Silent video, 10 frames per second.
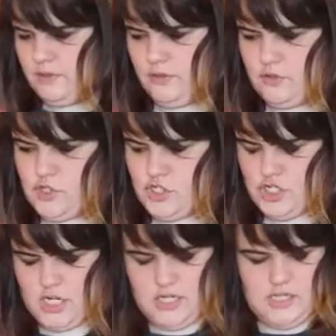little
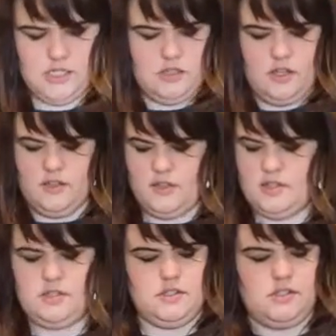cheeks on
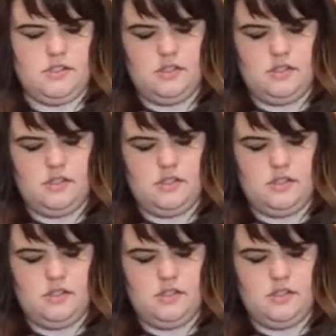this